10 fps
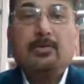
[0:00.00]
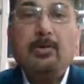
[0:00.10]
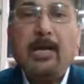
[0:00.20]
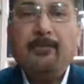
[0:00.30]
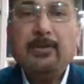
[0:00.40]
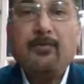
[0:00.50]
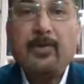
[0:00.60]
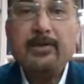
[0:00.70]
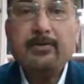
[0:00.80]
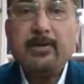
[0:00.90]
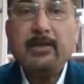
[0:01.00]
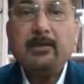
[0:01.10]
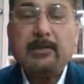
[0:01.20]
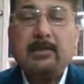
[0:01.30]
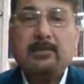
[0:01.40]
So I was
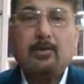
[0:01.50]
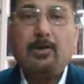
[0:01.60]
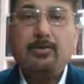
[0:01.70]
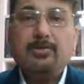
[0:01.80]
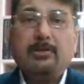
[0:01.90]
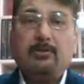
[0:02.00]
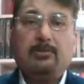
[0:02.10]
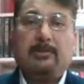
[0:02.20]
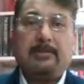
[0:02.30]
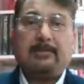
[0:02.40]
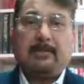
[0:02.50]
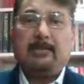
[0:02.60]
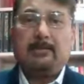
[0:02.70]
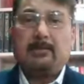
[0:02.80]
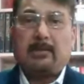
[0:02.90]
wondering, the solution to this
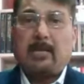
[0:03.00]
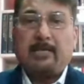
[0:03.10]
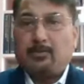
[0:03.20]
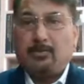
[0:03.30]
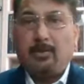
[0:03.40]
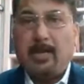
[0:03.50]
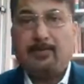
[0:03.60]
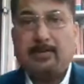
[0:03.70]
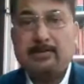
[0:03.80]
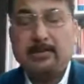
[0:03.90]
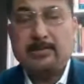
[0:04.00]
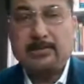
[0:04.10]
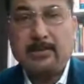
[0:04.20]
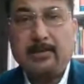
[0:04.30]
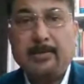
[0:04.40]
is, as you have
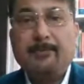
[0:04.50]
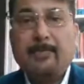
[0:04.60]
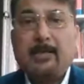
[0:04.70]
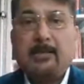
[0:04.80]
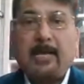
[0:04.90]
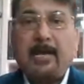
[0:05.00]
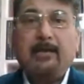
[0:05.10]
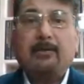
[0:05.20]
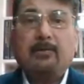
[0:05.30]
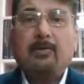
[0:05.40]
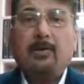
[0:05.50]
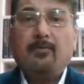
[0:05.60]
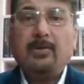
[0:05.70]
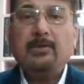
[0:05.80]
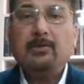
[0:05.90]
suggested, that
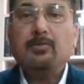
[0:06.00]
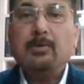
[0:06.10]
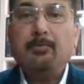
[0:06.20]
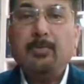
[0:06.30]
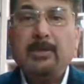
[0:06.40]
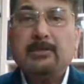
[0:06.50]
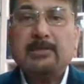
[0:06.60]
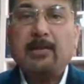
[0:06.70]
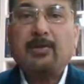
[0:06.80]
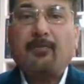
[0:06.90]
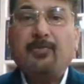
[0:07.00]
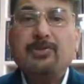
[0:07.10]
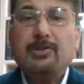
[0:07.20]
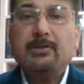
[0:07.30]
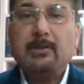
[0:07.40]
we need to be
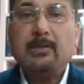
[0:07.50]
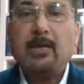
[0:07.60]
self-sufficient